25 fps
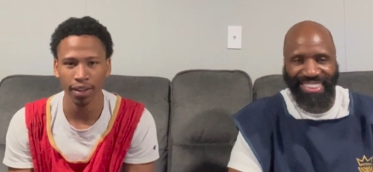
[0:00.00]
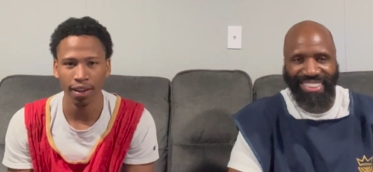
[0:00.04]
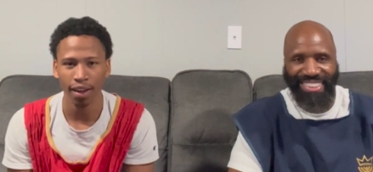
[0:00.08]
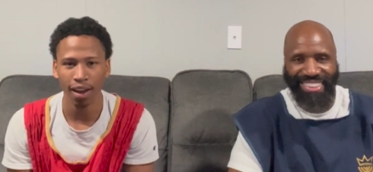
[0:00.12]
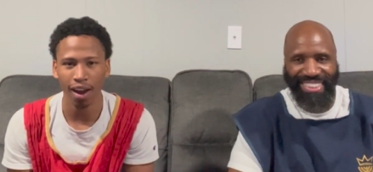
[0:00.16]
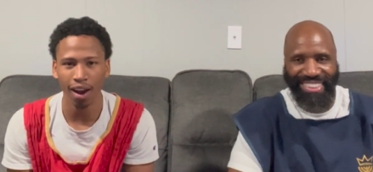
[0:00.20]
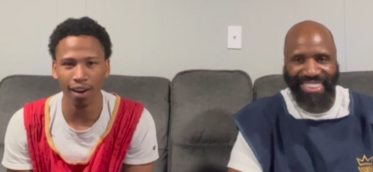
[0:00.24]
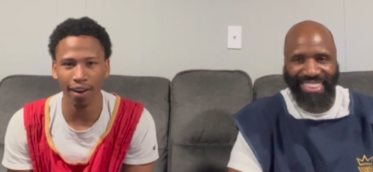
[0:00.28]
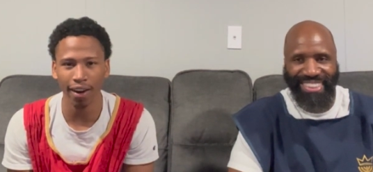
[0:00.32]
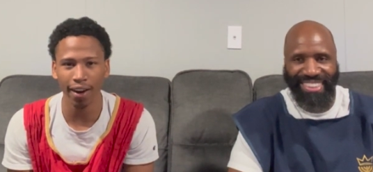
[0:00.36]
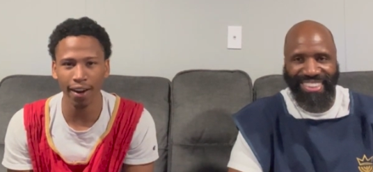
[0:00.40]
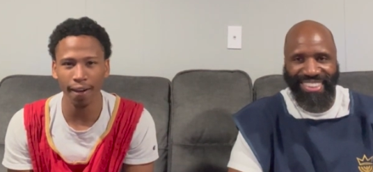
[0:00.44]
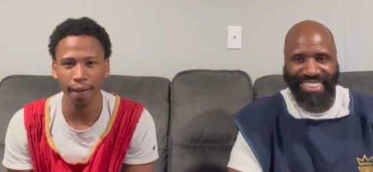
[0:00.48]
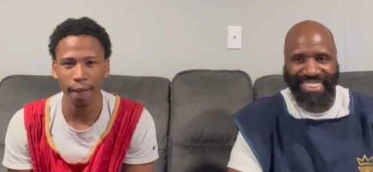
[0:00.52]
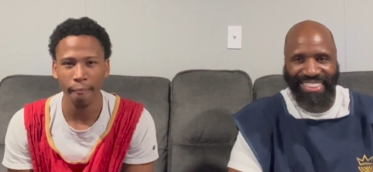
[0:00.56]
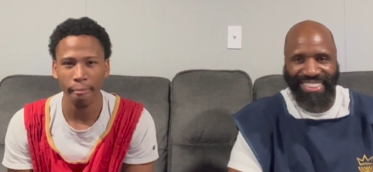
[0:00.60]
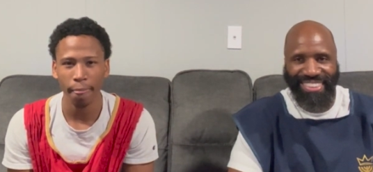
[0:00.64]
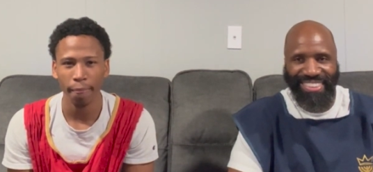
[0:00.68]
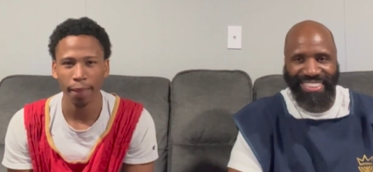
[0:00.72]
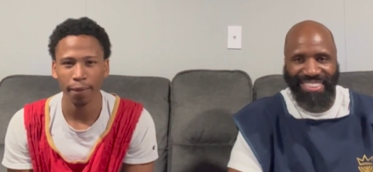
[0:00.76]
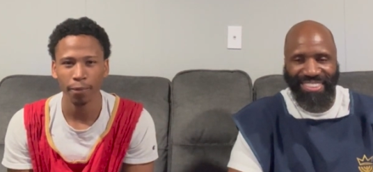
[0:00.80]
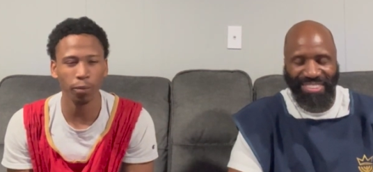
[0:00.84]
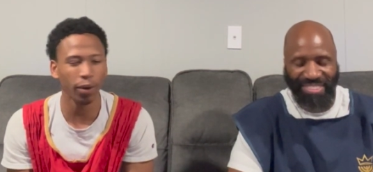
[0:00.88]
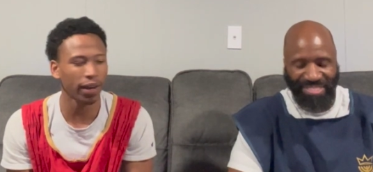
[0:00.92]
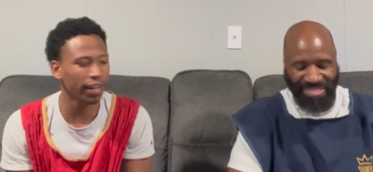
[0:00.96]
Speaker 1: All right.
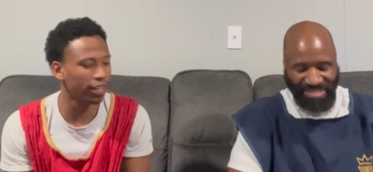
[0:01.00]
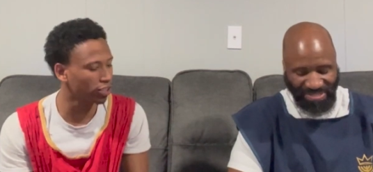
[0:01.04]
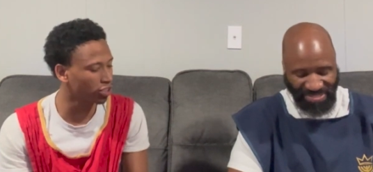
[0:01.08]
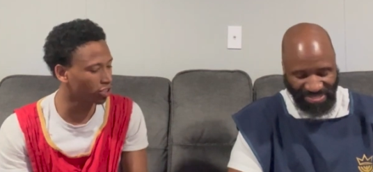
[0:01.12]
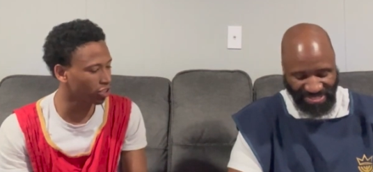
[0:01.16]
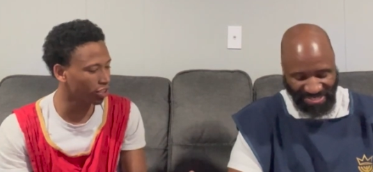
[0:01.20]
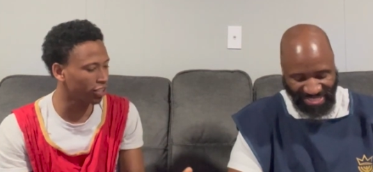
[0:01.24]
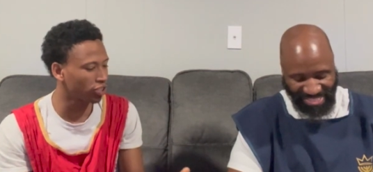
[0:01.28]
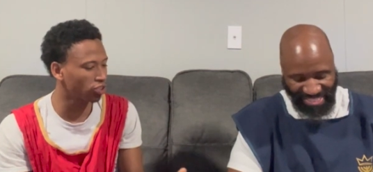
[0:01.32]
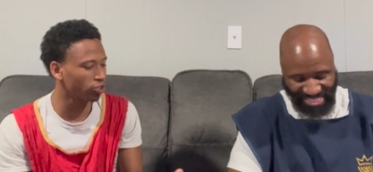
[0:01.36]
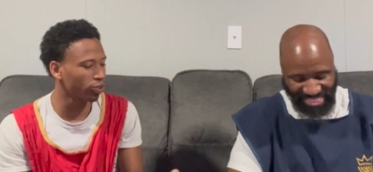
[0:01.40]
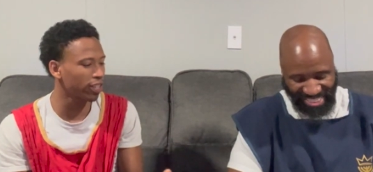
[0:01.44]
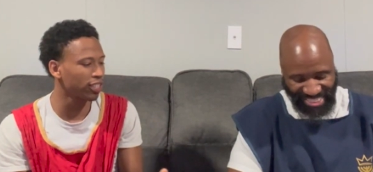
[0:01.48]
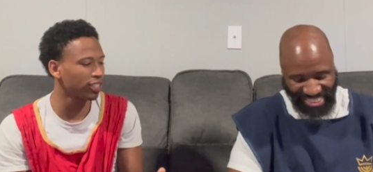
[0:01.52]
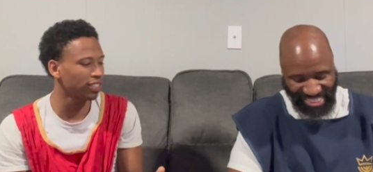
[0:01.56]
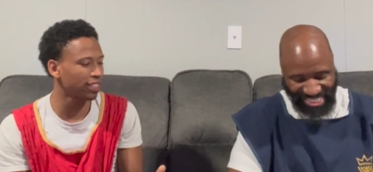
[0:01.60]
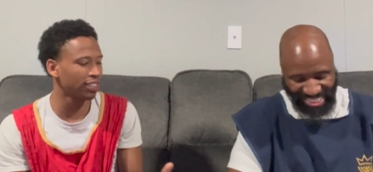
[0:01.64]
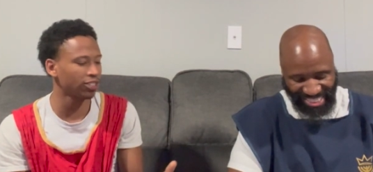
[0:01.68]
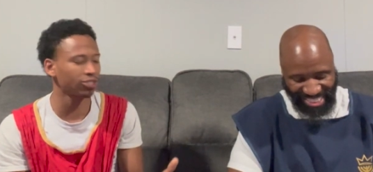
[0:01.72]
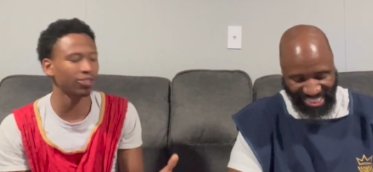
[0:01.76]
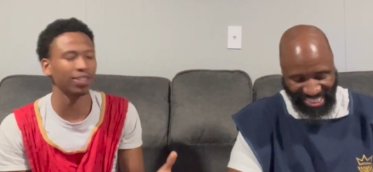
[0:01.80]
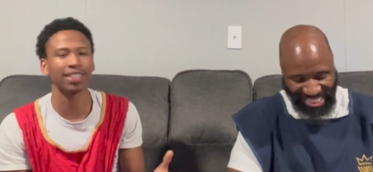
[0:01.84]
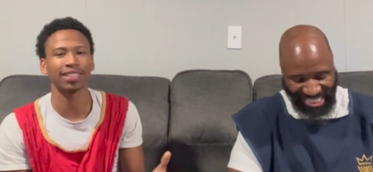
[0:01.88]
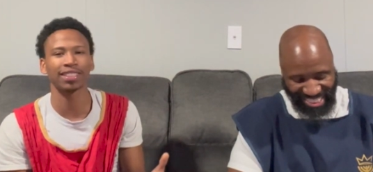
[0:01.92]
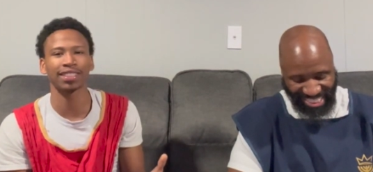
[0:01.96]
Well, he's, so he's
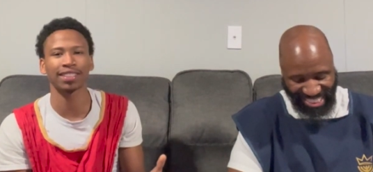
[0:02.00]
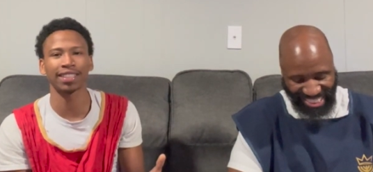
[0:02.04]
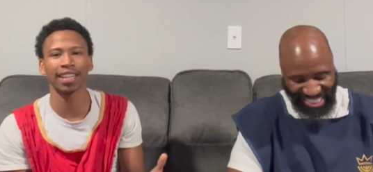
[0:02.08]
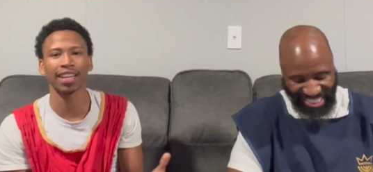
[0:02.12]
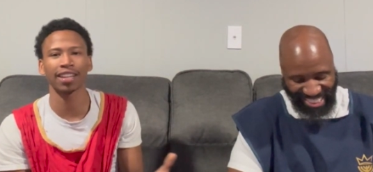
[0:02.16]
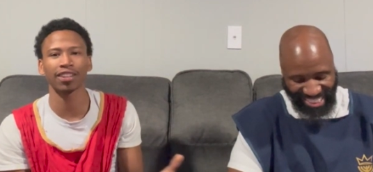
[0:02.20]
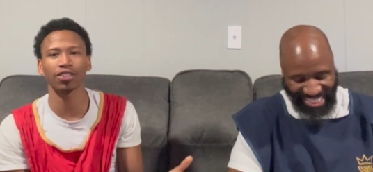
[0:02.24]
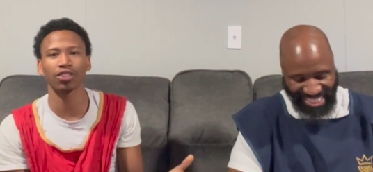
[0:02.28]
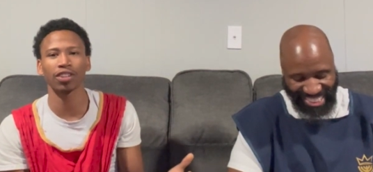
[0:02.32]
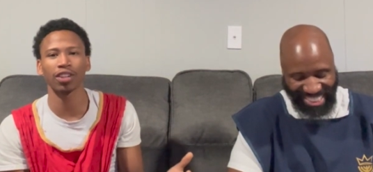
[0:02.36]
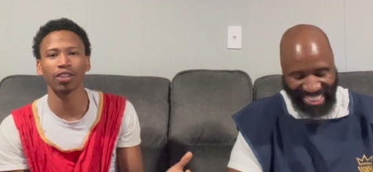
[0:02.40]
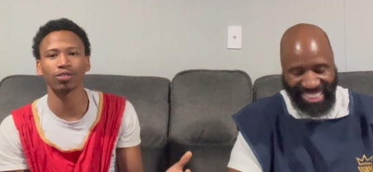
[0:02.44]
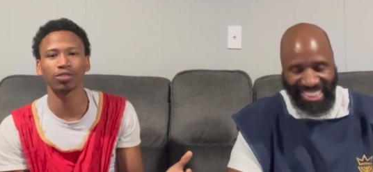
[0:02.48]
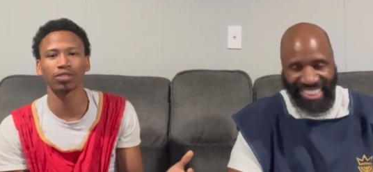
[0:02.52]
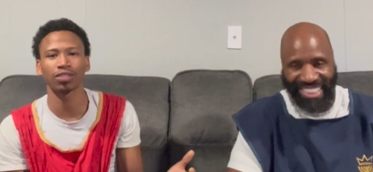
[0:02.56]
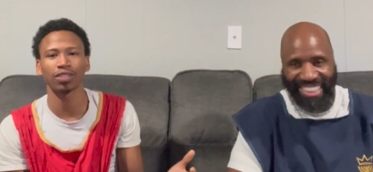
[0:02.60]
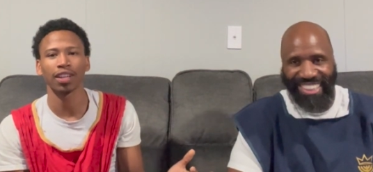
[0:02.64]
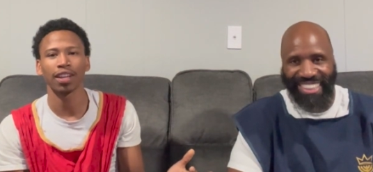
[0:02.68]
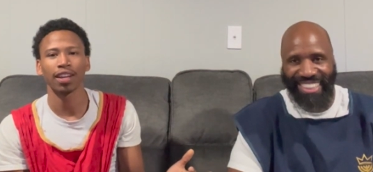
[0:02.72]
so he's telling you